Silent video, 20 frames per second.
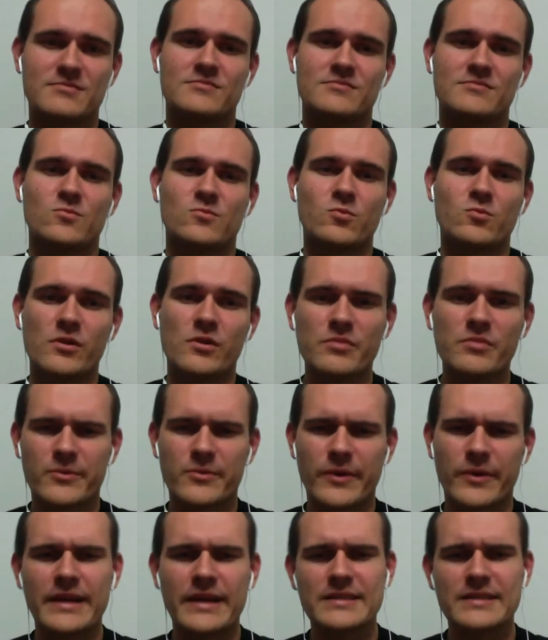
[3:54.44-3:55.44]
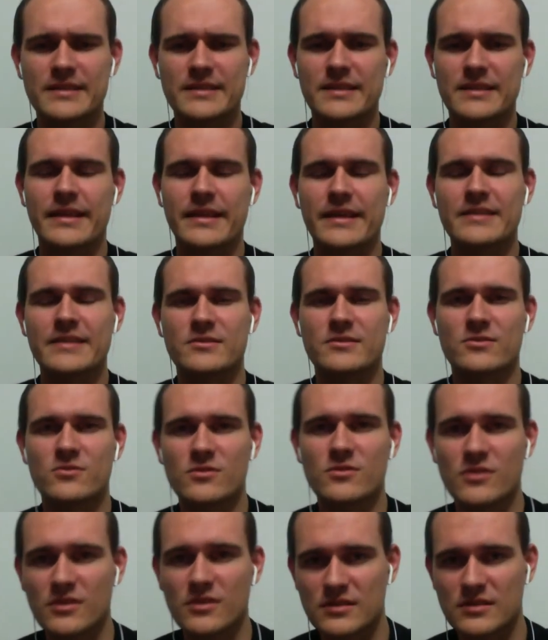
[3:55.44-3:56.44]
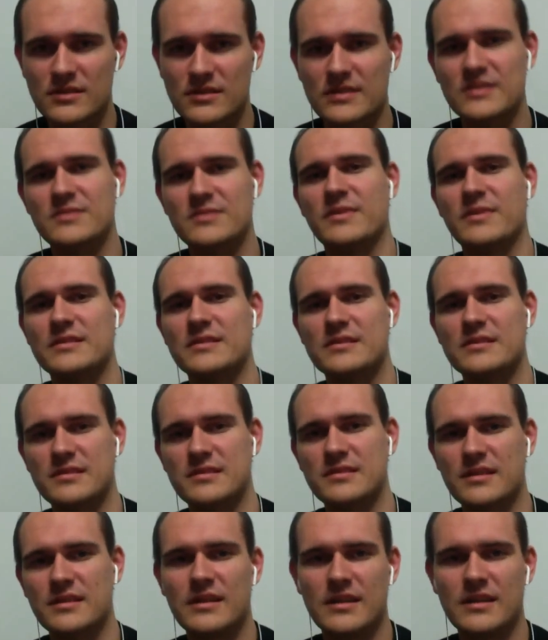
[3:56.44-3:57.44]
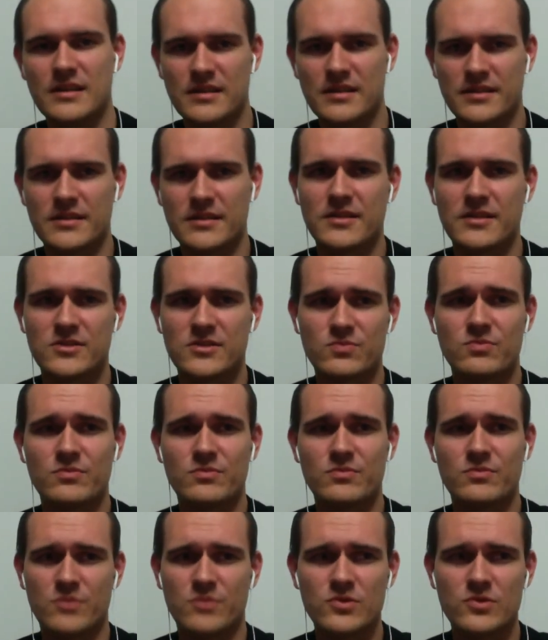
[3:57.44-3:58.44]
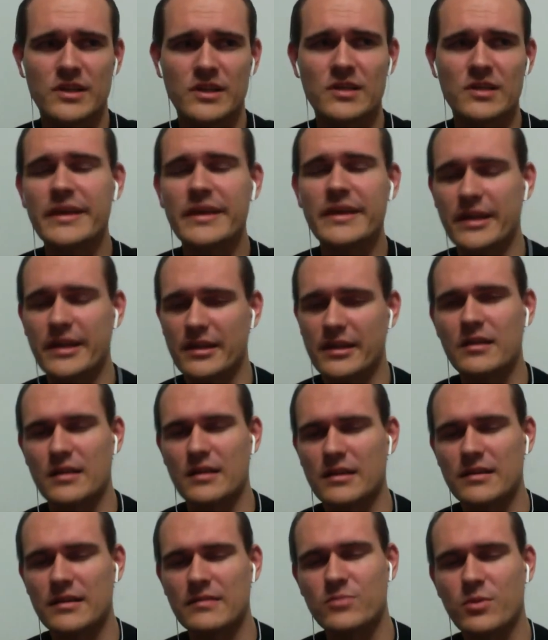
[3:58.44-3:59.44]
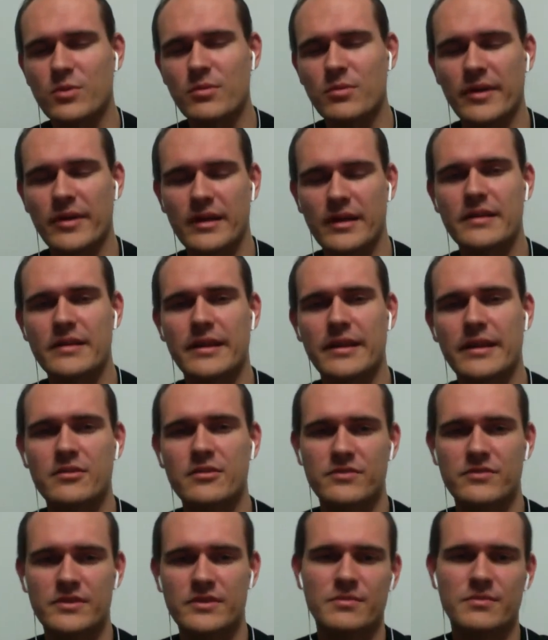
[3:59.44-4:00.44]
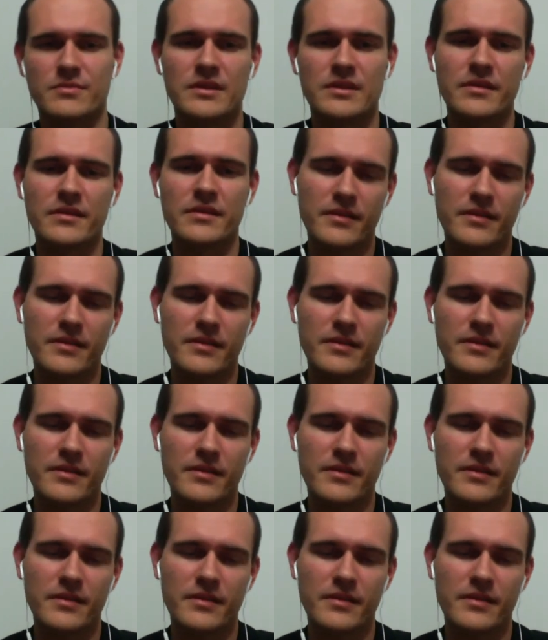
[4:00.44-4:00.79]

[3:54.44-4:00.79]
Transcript: We'll be releasing it later on this month, because mostly the beginning, probably at the end of the month.